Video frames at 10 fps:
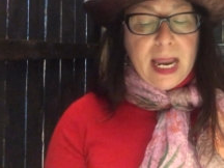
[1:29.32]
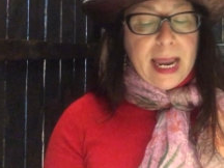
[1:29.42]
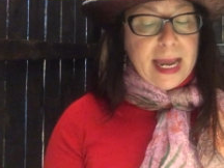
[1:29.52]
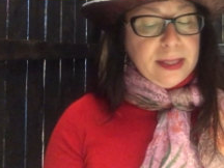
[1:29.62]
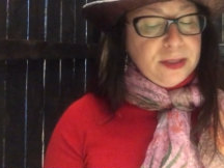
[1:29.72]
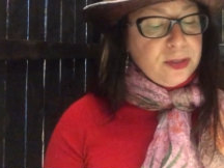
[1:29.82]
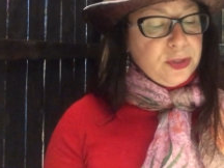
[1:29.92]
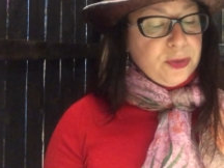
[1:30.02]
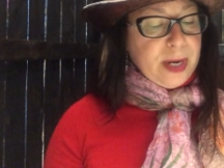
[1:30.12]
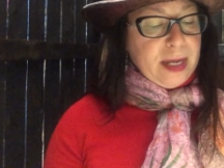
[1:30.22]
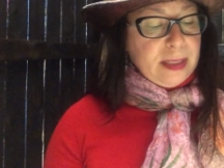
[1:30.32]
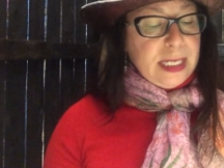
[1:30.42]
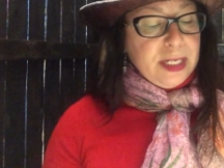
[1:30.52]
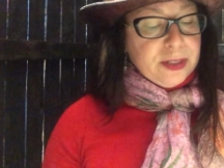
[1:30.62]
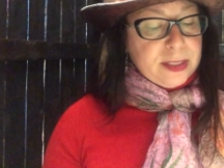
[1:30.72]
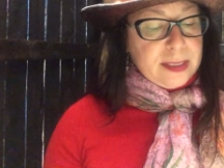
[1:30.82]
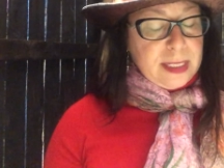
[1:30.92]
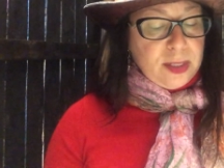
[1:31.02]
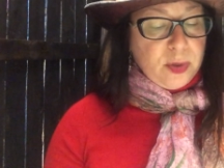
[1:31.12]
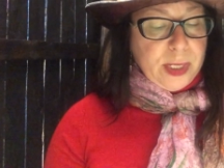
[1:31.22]
Alice looked around, eager to see
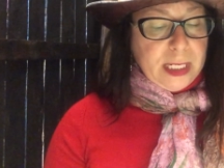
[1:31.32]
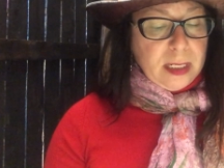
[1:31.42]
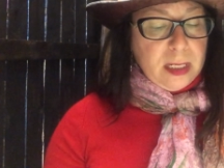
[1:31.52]
the queen.